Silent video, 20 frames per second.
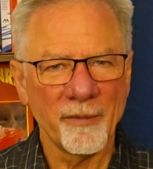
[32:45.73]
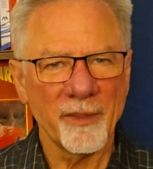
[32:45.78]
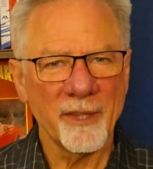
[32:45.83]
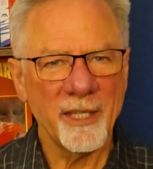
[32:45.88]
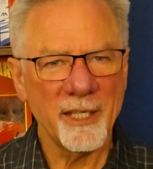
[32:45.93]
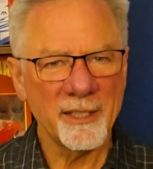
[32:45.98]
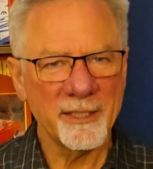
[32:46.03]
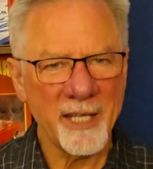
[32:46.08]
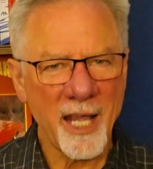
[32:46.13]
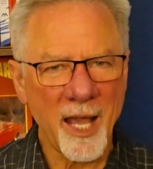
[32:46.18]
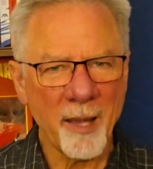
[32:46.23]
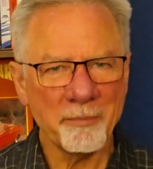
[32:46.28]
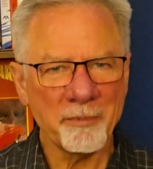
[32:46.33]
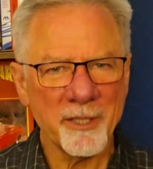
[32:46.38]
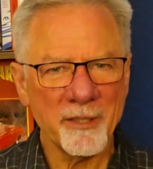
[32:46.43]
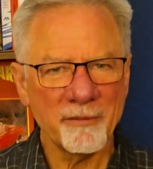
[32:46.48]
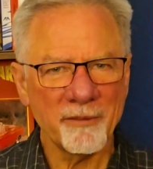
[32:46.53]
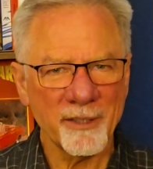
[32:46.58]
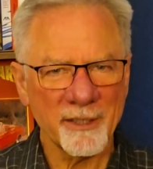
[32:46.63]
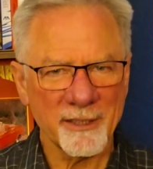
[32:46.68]
The
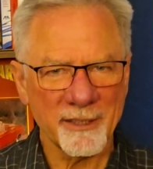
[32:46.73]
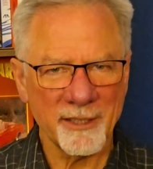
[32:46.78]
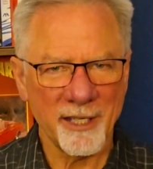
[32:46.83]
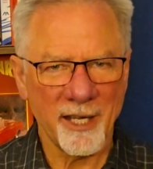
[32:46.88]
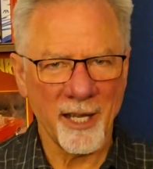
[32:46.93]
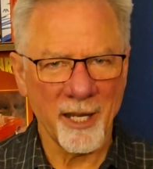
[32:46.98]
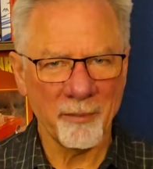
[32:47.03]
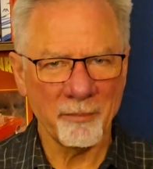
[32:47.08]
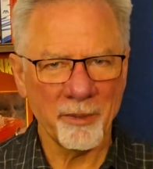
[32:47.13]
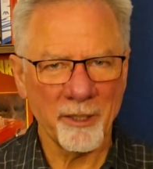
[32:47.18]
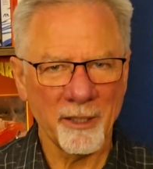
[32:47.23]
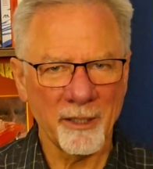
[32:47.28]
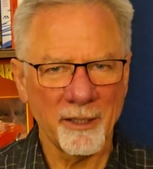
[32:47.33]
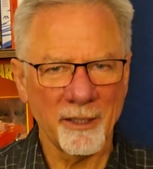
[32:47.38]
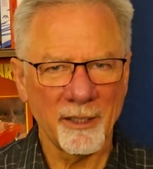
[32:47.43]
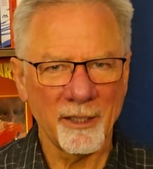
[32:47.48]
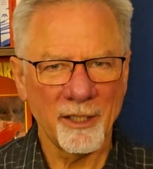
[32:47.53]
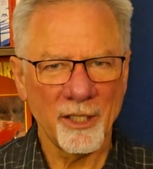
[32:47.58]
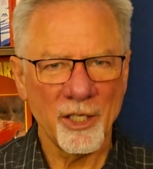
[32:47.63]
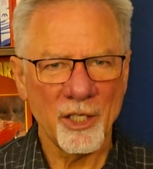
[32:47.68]
adaptive type
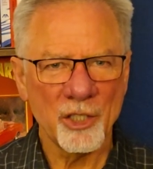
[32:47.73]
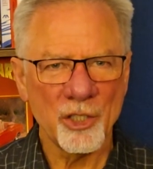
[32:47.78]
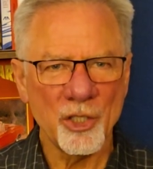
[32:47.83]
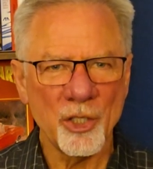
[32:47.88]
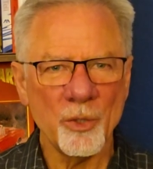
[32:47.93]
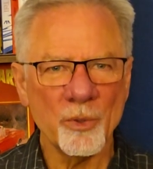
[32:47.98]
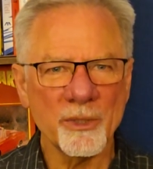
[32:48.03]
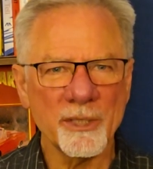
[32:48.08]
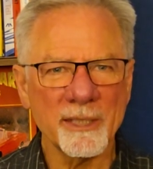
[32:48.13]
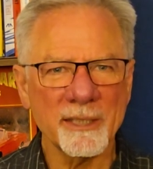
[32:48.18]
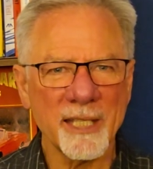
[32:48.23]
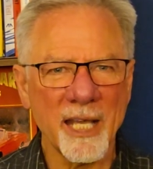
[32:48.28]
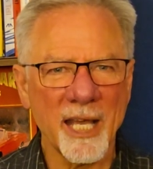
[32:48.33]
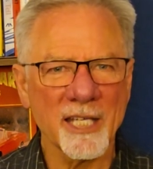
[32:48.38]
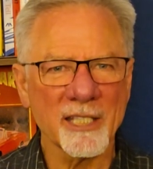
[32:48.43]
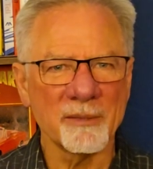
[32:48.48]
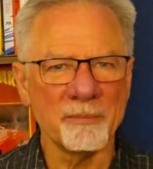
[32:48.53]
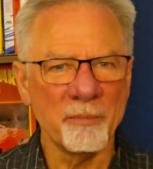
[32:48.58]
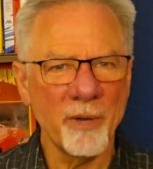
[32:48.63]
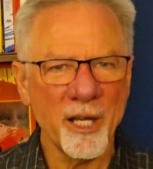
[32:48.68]
uses
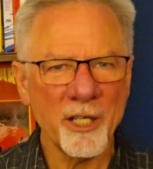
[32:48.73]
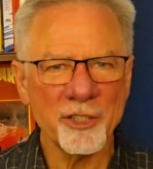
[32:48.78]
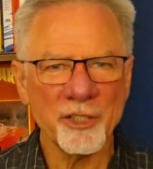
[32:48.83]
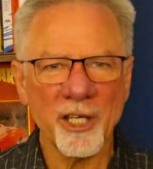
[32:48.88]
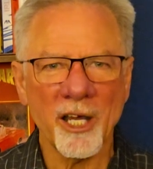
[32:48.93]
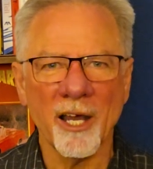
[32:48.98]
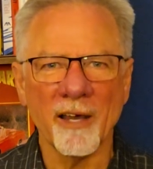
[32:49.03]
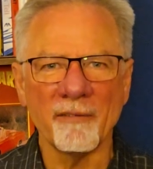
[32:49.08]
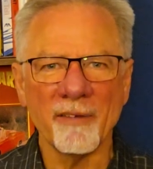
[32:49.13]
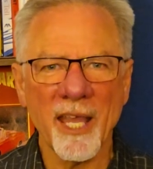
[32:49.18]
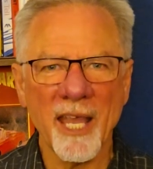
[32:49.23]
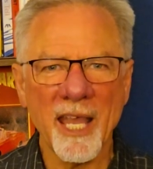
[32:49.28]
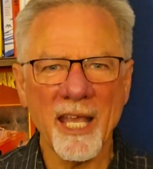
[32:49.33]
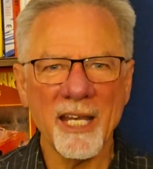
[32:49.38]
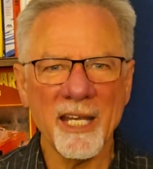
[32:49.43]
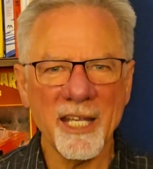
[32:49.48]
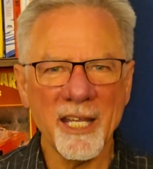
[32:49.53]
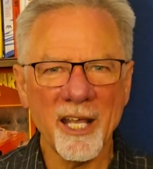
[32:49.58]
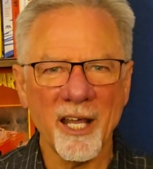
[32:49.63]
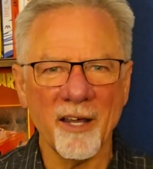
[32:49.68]
as much of
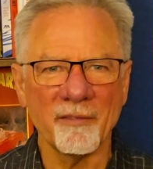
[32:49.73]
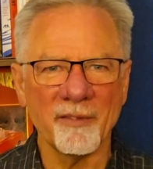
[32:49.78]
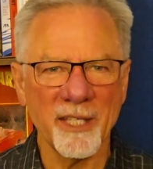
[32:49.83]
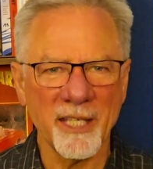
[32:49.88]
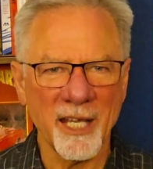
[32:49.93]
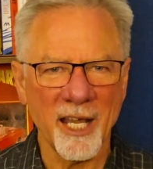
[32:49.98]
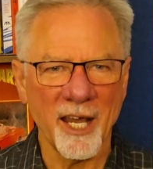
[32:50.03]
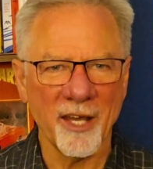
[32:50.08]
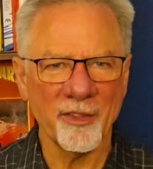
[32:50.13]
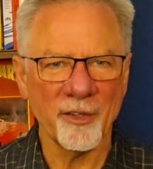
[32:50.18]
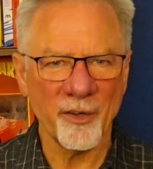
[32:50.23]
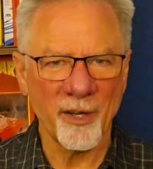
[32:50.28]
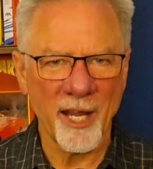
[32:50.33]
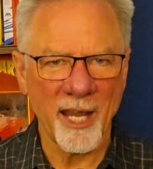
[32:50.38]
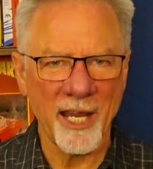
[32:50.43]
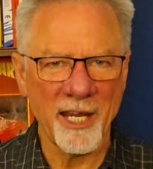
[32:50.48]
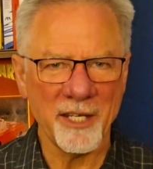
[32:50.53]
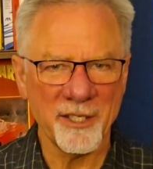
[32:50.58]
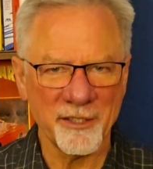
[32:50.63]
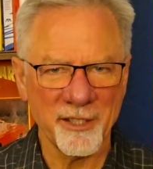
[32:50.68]
any of the other
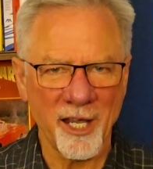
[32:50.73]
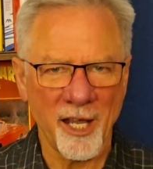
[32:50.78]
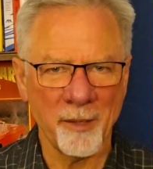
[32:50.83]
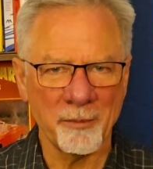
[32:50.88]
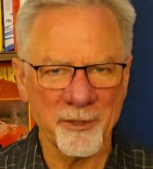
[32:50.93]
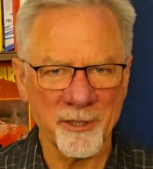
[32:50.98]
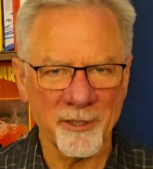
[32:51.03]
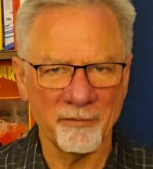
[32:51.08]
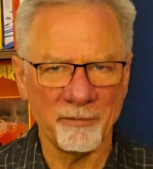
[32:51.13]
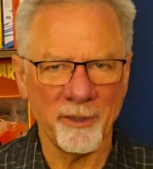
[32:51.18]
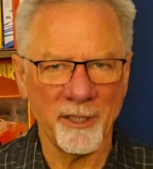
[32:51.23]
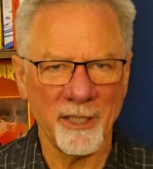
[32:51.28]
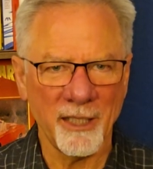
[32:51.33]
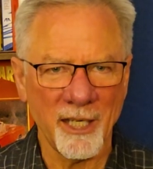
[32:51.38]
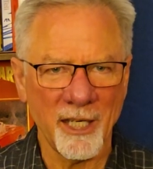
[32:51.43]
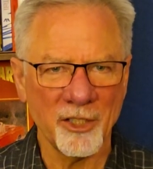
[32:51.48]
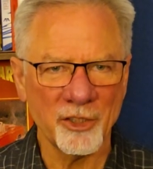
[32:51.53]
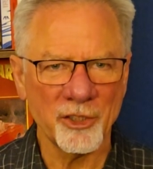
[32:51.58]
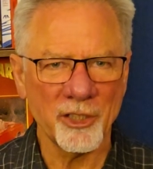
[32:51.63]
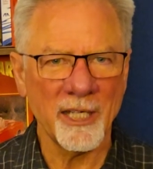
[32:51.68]
8 types of
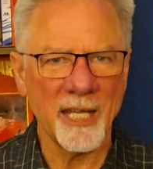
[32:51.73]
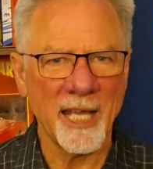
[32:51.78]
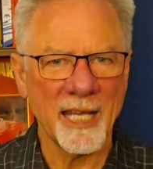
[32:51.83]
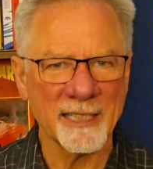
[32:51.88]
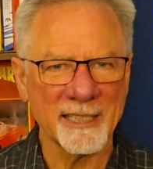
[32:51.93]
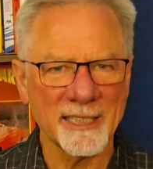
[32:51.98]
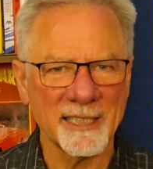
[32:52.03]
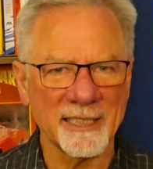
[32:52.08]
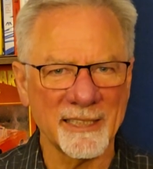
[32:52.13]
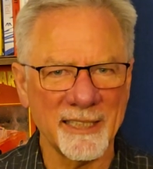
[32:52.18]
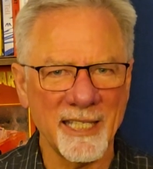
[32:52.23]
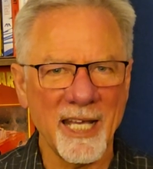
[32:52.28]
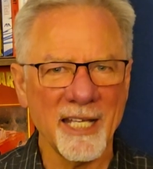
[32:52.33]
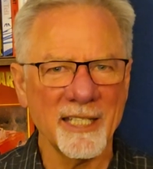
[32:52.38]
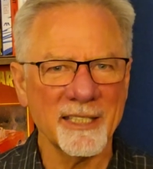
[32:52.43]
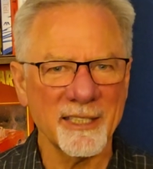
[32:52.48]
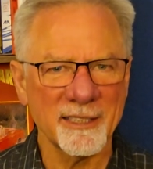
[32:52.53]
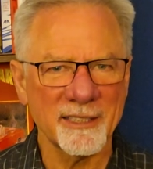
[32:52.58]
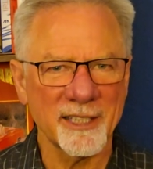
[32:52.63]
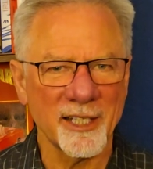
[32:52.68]
mediation as is
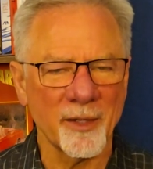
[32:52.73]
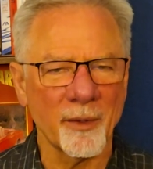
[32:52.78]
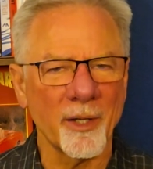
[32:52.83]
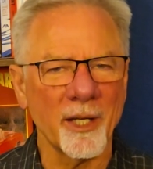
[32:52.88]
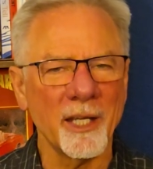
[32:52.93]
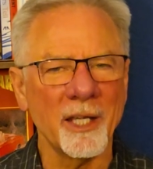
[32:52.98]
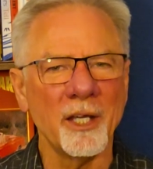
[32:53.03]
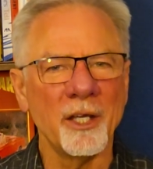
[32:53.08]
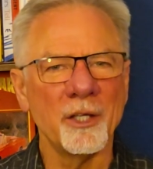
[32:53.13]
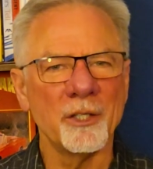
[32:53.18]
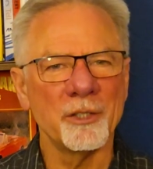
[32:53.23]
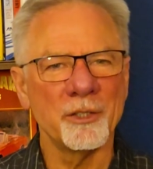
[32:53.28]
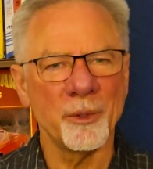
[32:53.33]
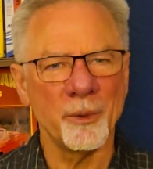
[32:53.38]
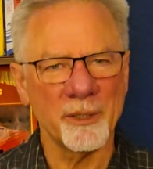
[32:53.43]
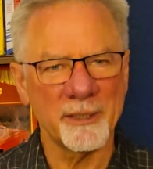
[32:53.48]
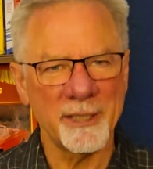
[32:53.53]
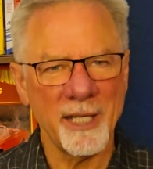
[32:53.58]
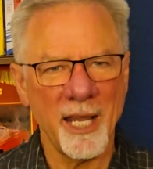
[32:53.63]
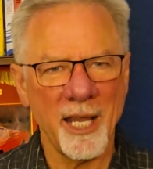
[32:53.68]
necessary
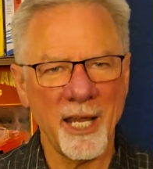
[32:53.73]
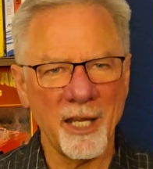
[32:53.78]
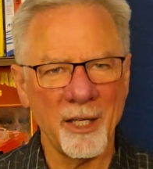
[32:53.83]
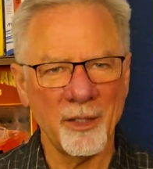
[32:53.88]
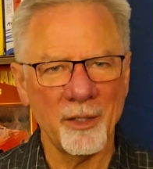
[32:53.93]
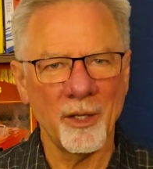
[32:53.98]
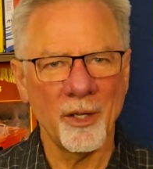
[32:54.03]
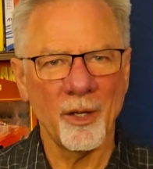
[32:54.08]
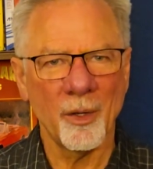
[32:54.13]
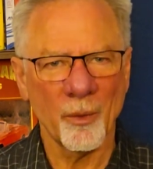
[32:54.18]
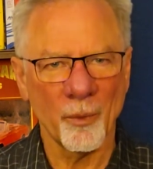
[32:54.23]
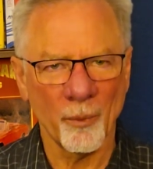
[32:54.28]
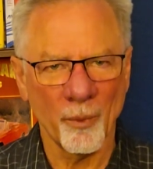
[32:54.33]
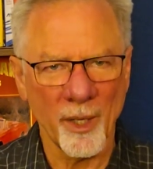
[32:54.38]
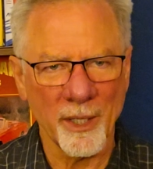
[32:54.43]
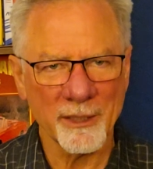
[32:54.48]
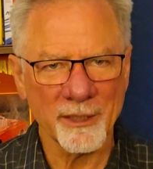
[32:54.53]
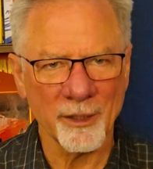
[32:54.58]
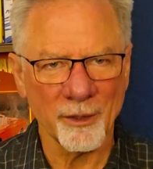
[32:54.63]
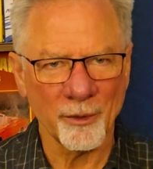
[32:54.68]
to attain
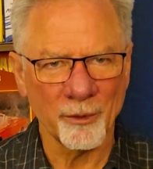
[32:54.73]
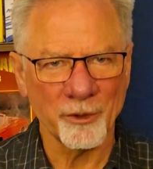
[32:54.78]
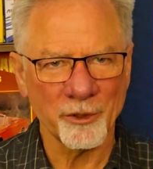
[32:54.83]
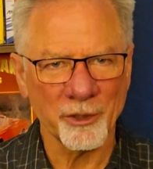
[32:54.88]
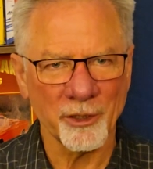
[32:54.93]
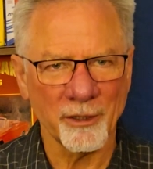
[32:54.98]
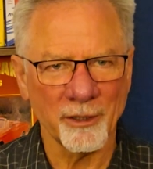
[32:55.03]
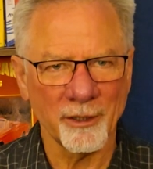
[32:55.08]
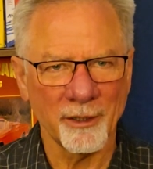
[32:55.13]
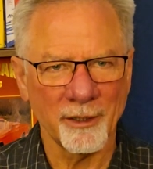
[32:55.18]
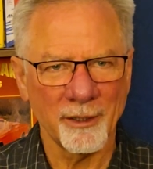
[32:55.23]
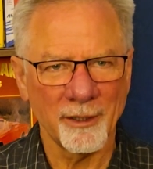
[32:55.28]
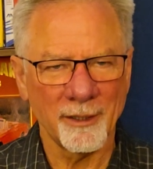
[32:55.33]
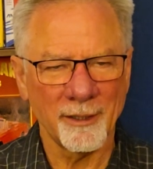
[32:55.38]
resolution.